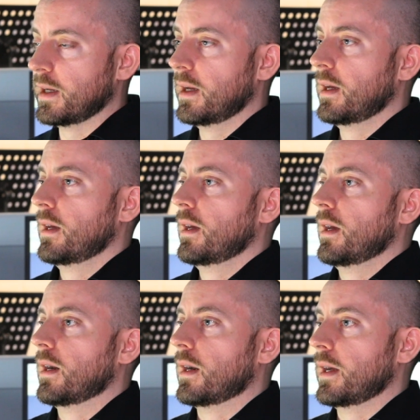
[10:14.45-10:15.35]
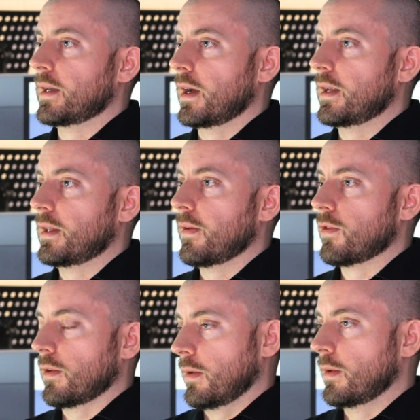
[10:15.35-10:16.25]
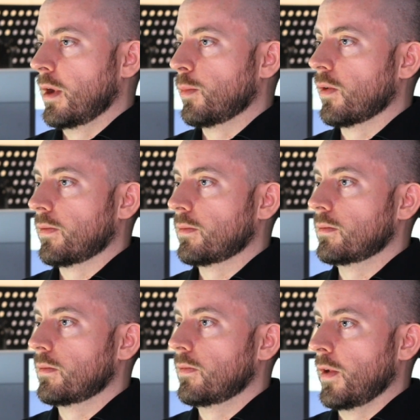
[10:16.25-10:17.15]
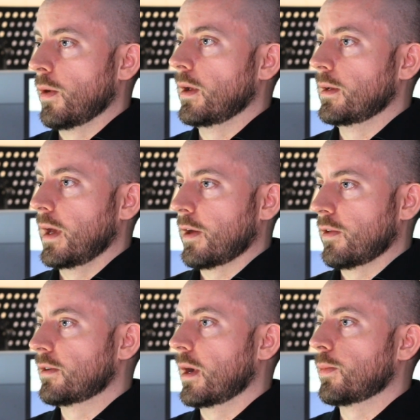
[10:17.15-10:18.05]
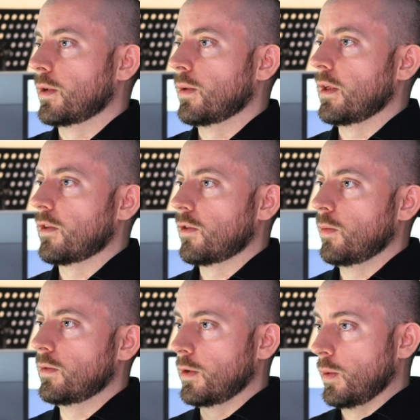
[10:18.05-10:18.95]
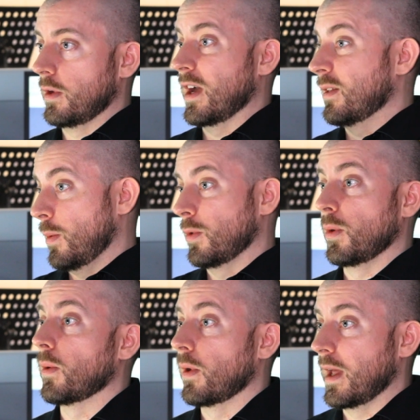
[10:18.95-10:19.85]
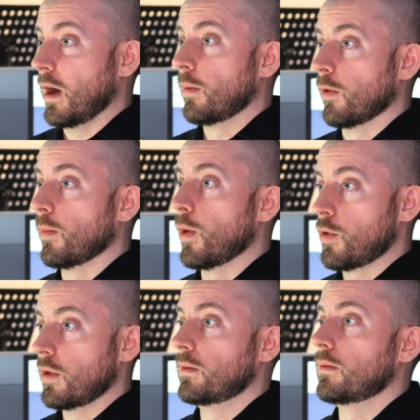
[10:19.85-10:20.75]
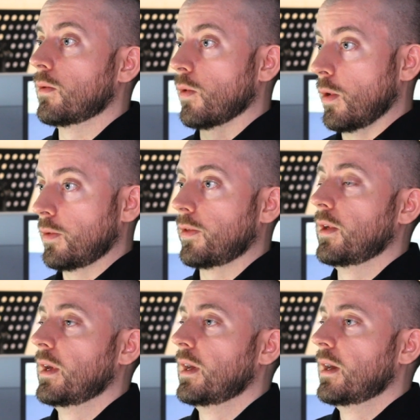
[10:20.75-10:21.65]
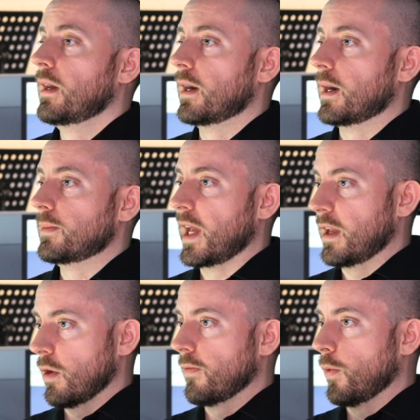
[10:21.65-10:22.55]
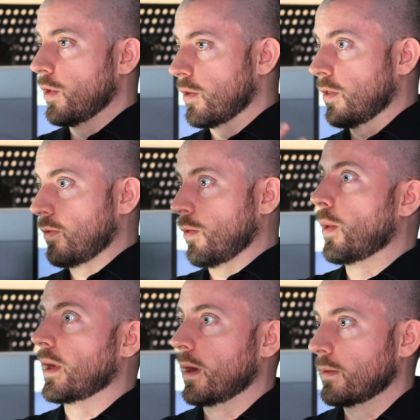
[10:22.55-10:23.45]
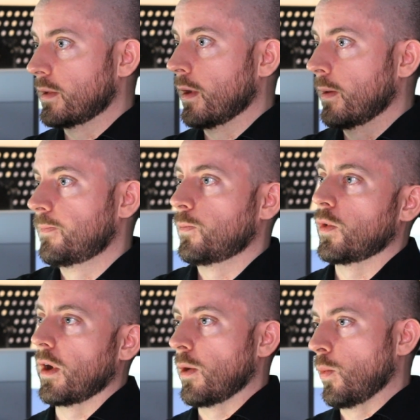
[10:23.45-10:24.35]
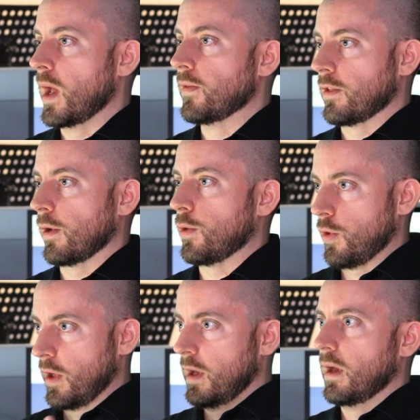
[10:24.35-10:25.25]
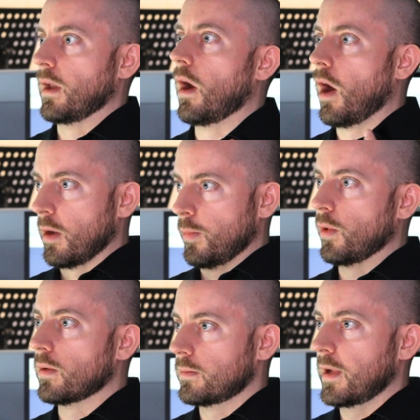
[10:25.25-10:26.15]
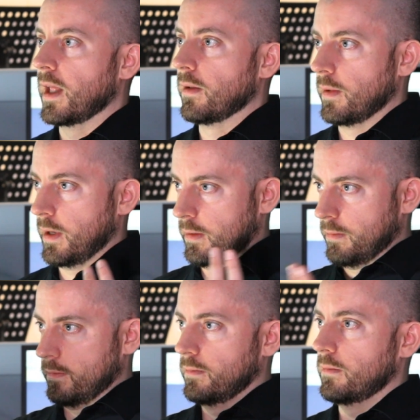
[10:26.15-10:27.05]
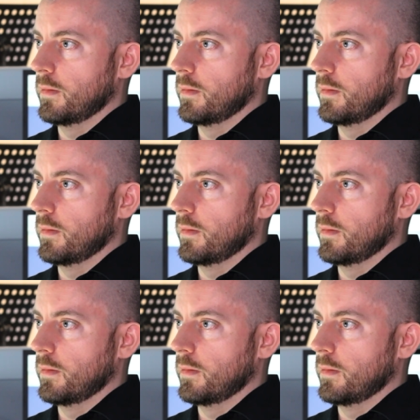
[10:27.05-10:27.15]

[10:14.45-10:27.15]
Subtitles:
it. Ignite gives a number of very excellent opportunities to do exactly what we're doing right now: promotion, growth, taking our voice and throwing it out there. With Ironwave, it's such an audible and an